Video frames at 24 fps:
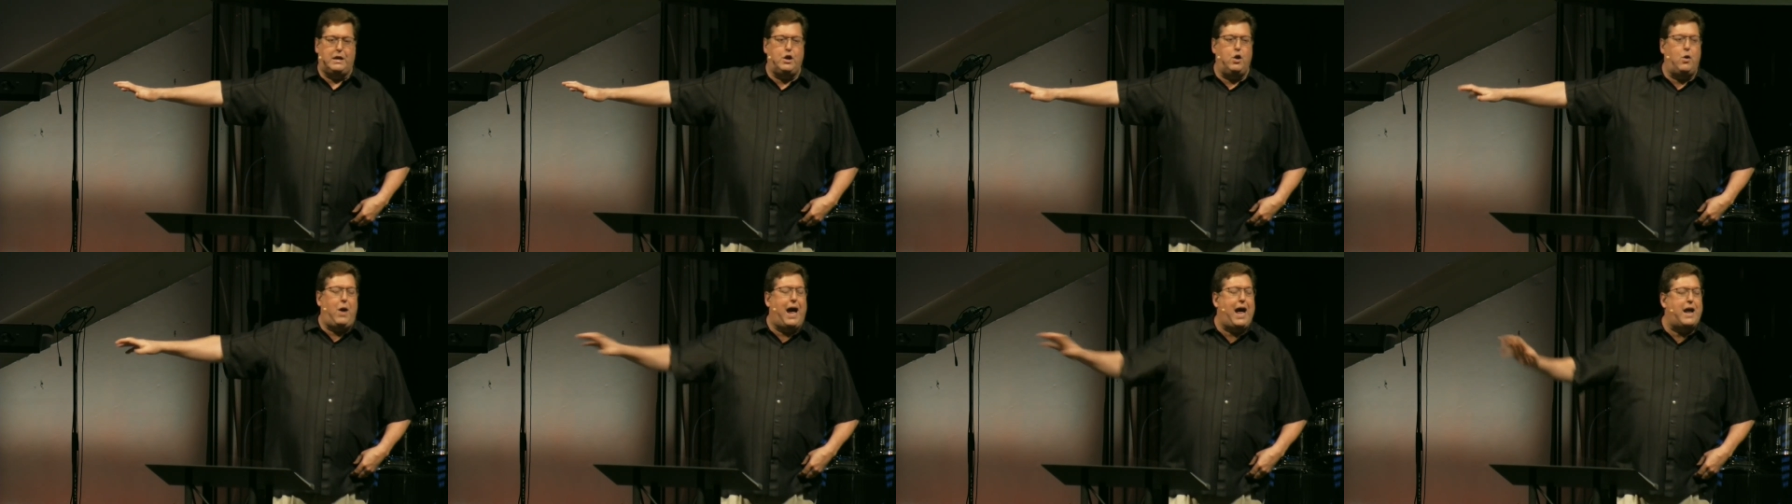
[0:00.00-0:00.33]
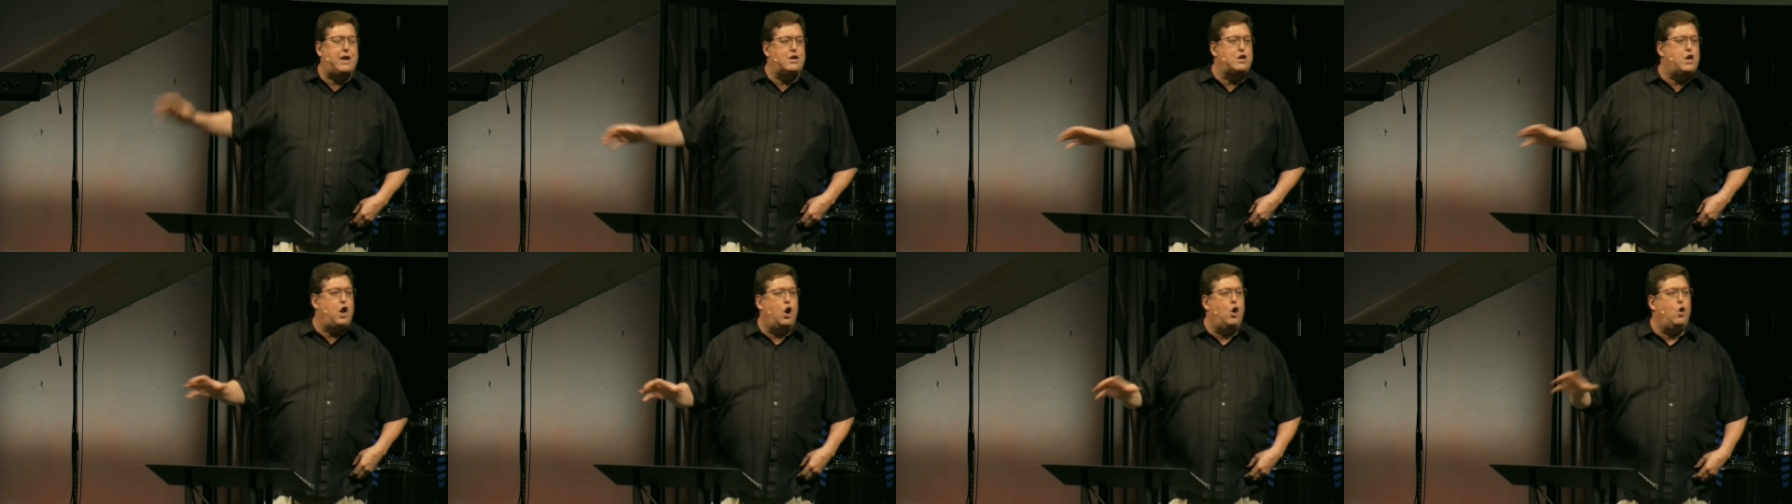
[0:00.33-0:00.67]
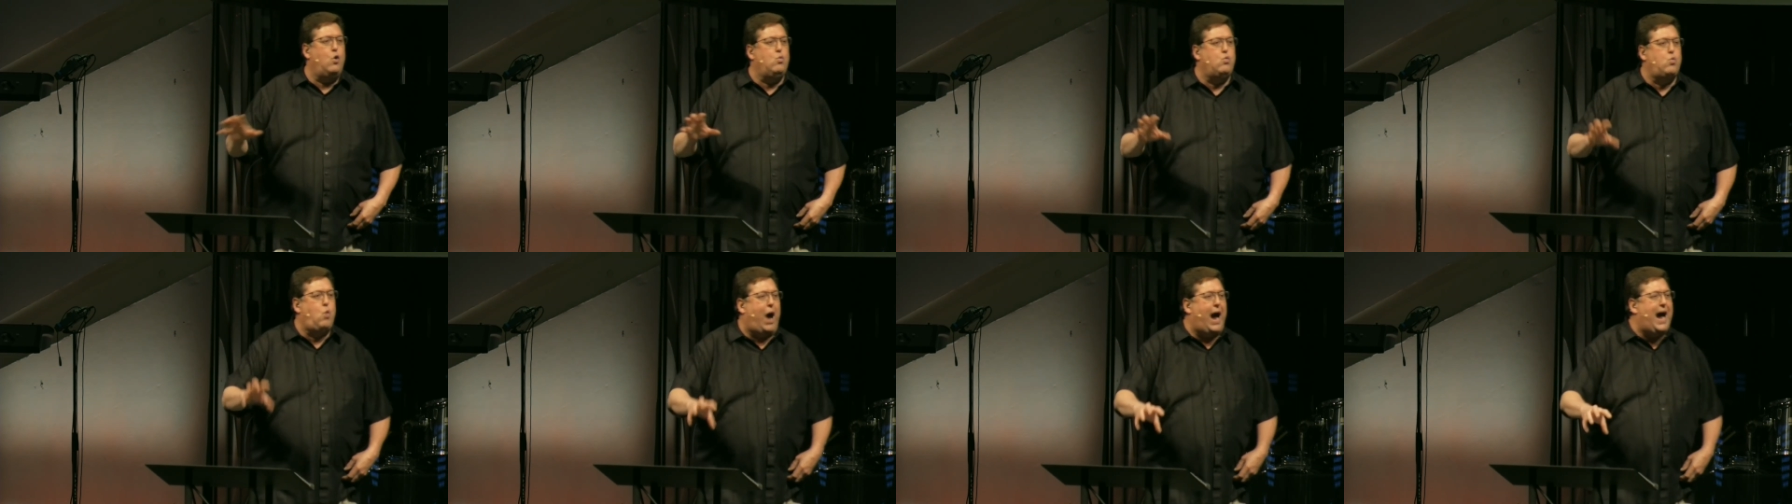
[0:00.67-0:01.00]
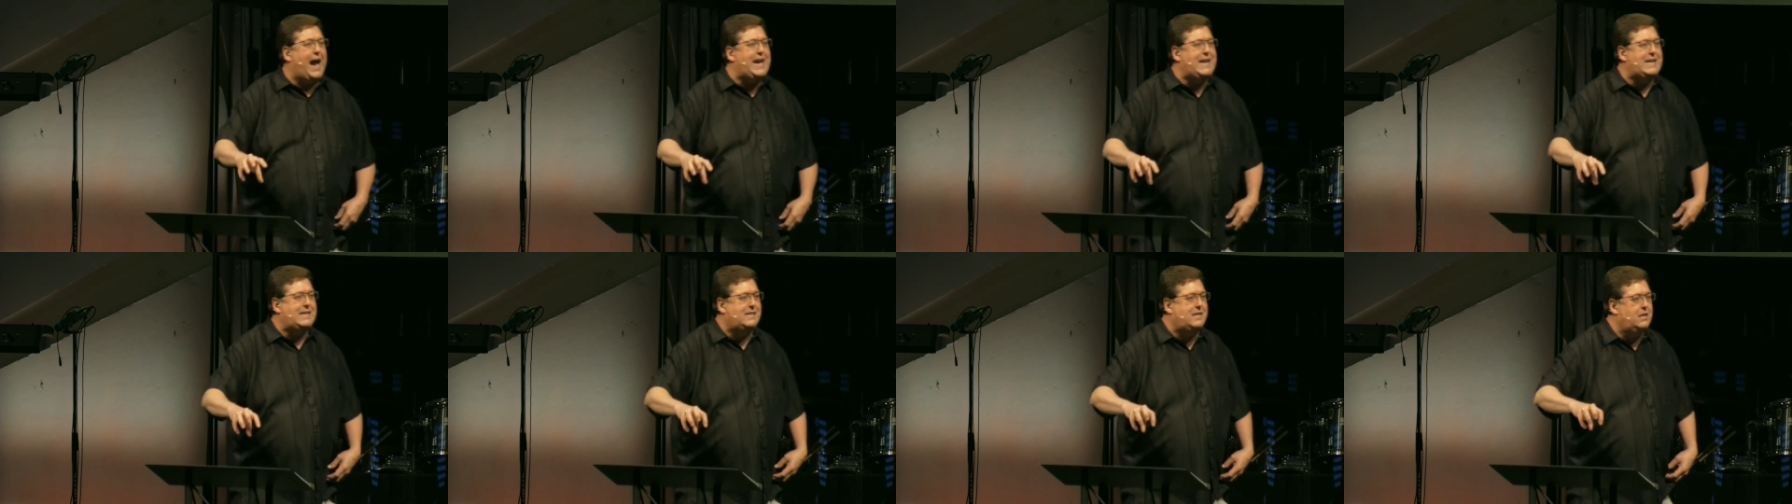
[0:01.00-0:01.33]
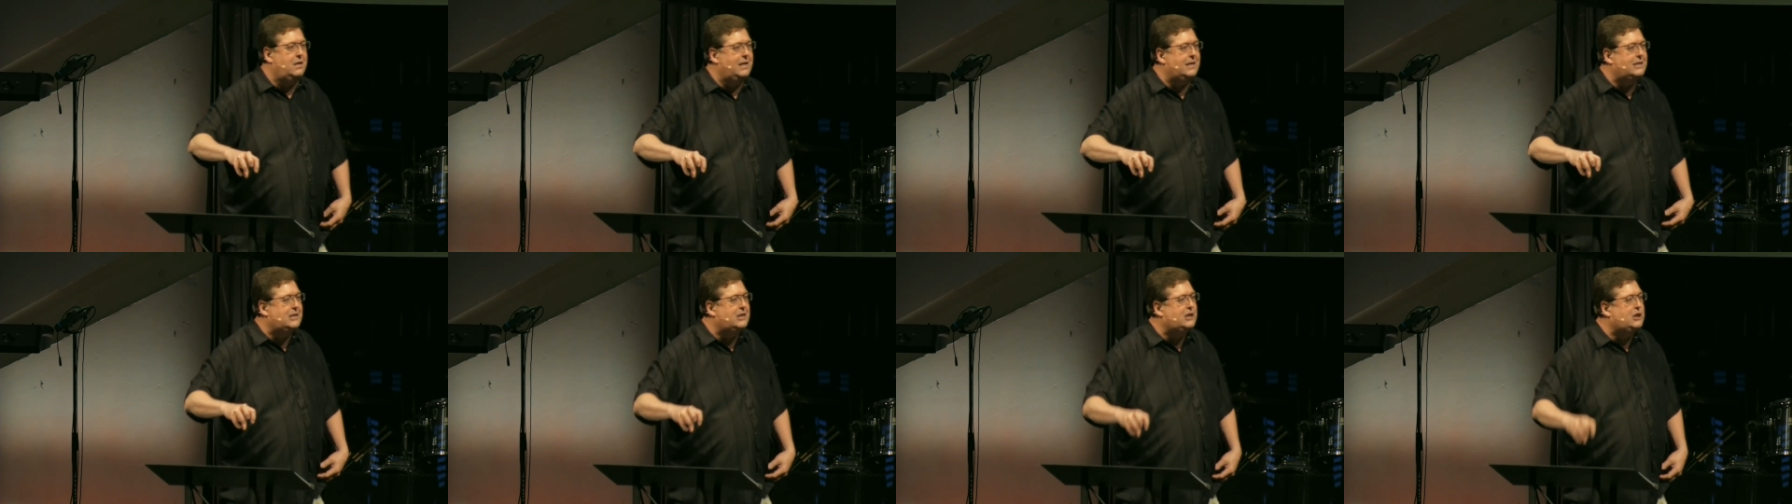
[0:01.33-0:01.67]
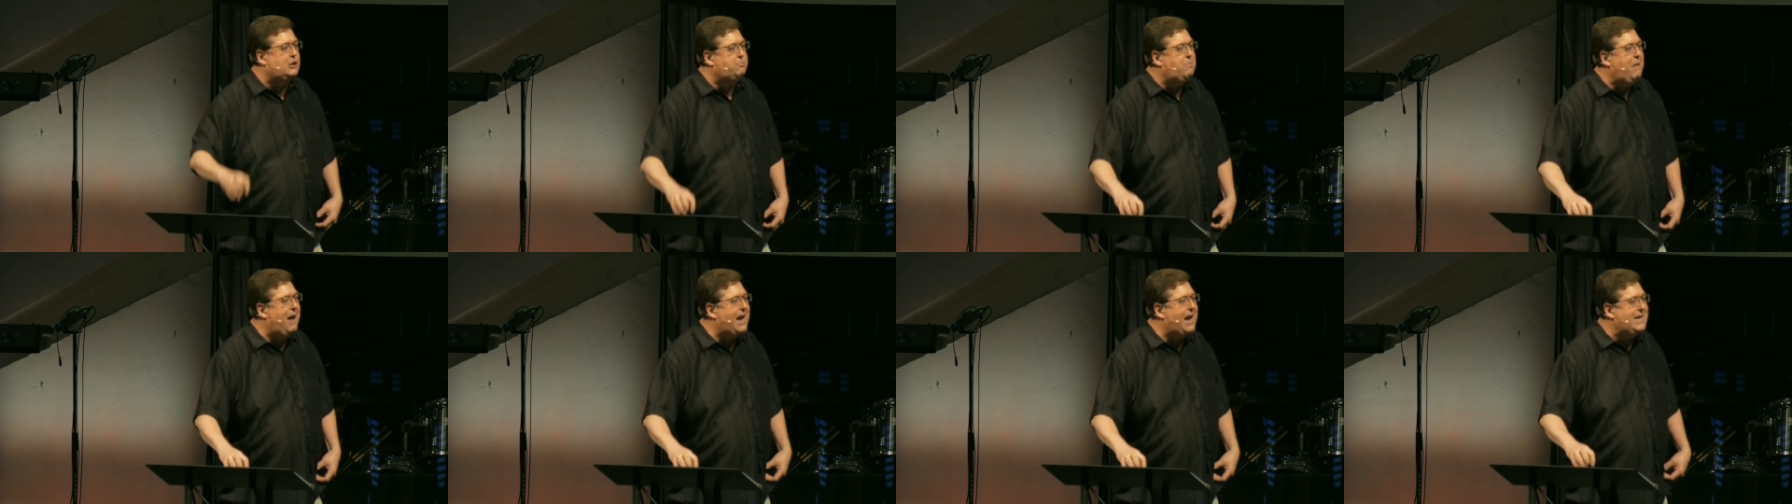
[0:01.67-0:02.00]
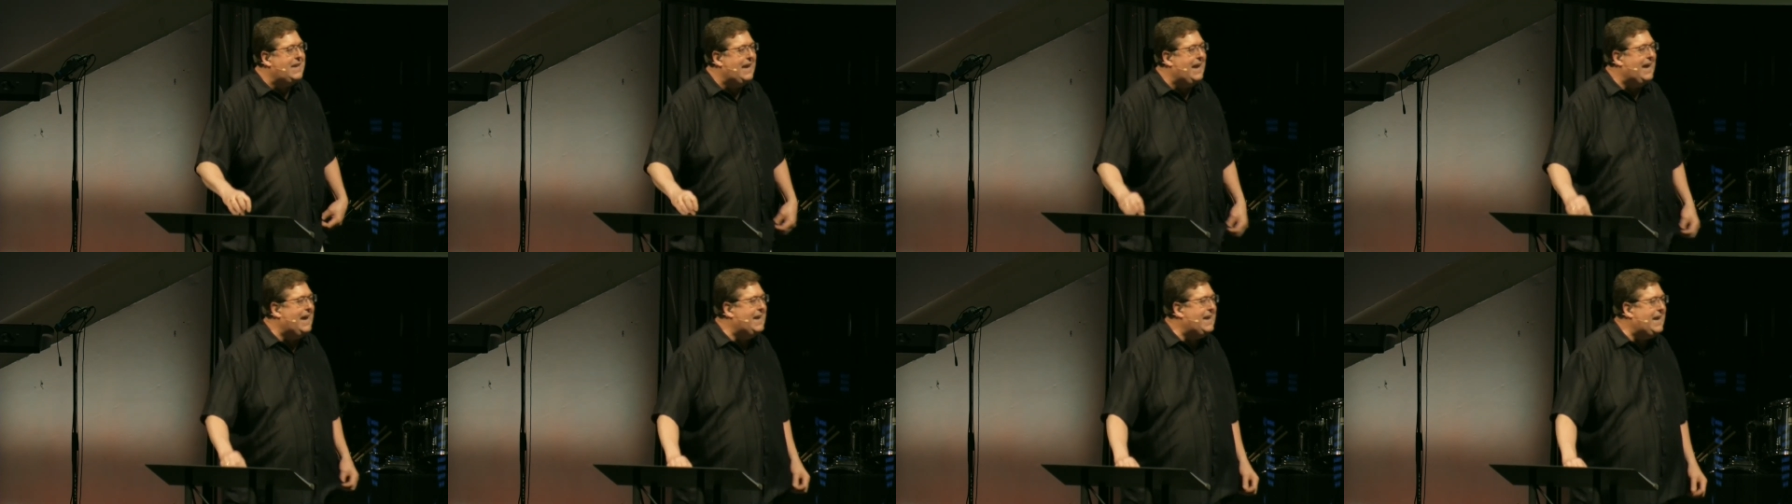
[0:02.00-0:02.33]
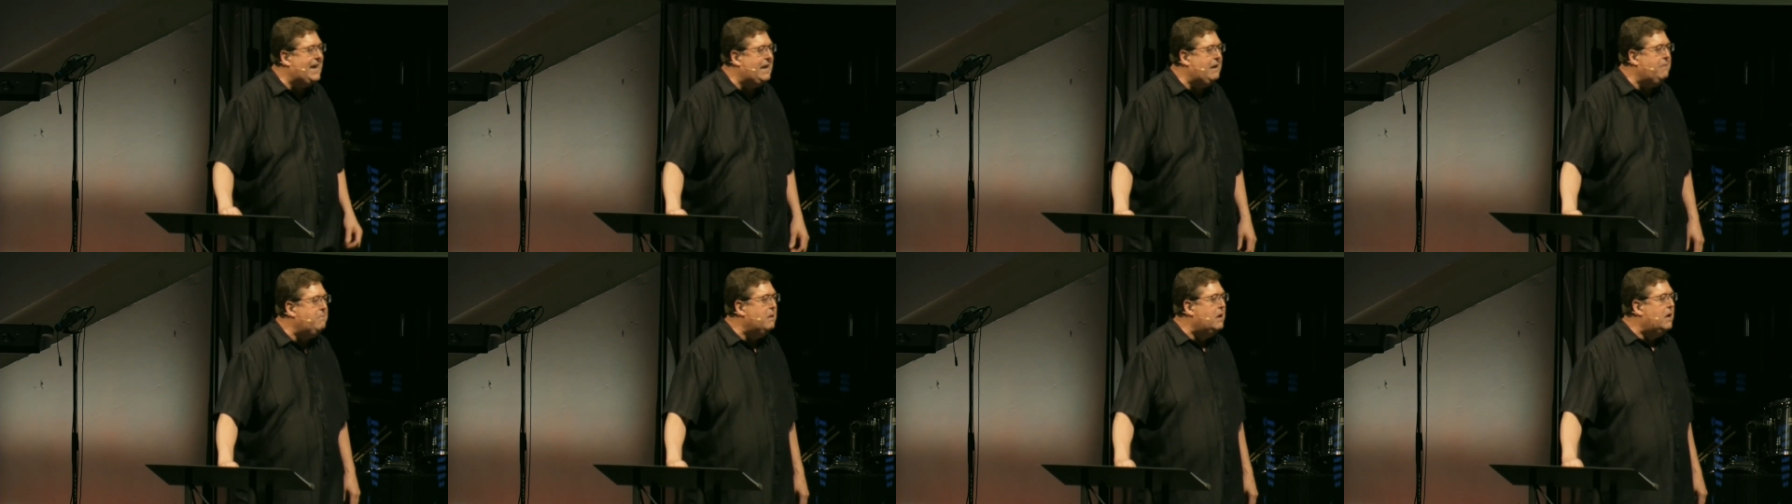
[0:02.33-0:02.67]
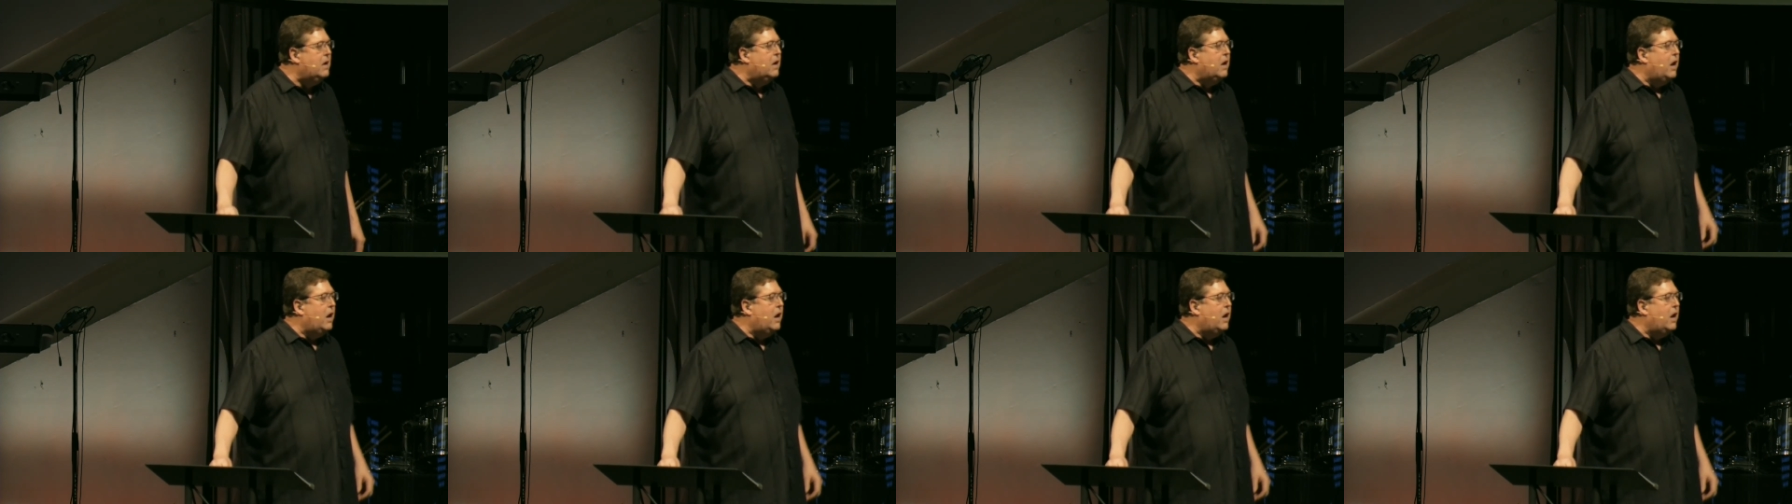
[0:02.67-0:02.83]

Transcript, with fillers: You had no right to expect any